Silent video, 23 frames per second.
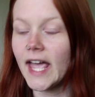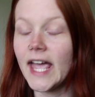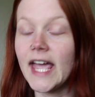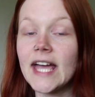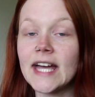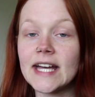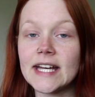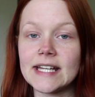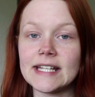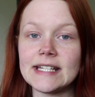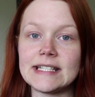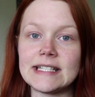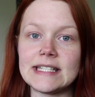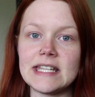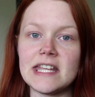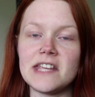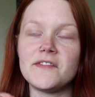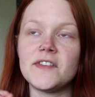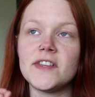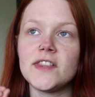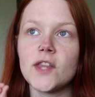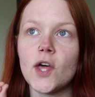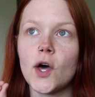And
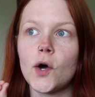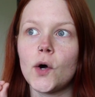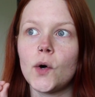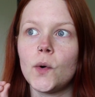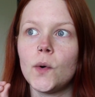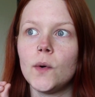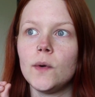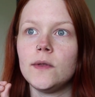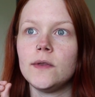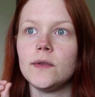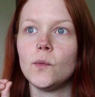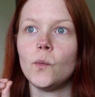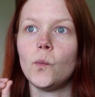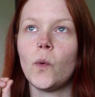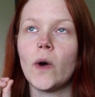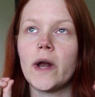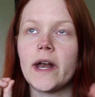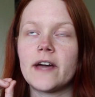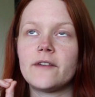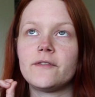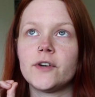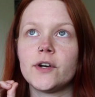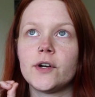even though
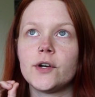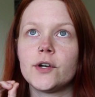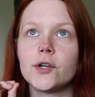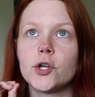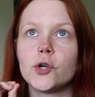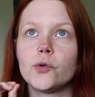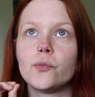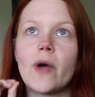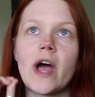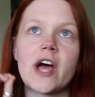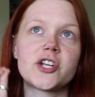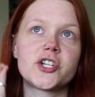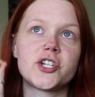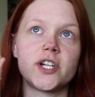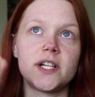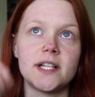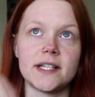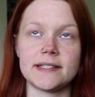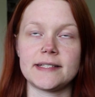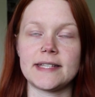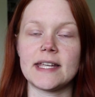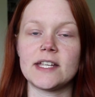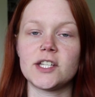whatever your
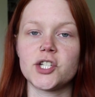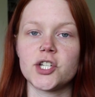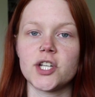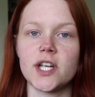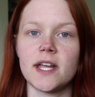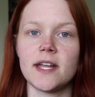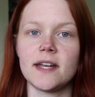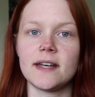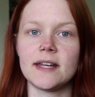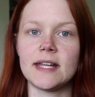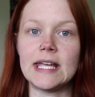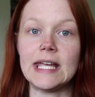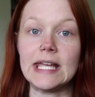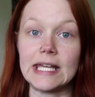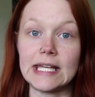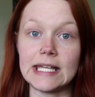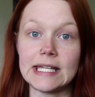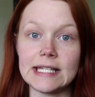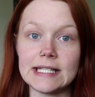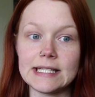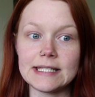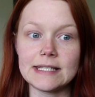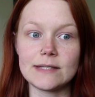rationalization
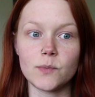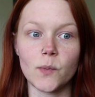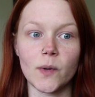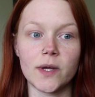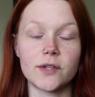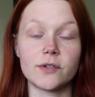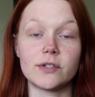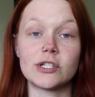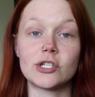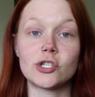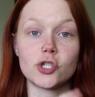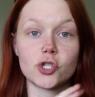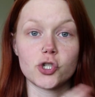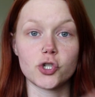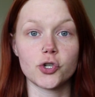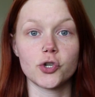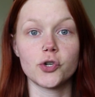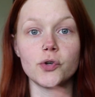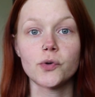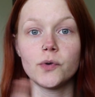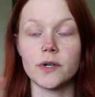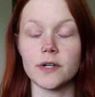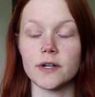is, whether it's
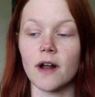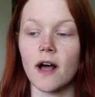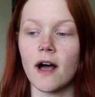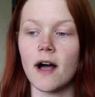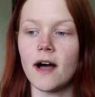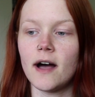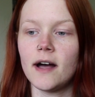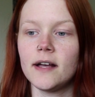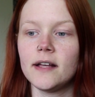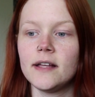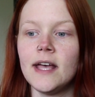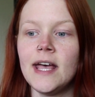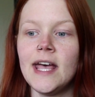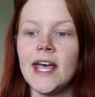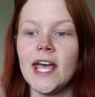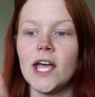true or not,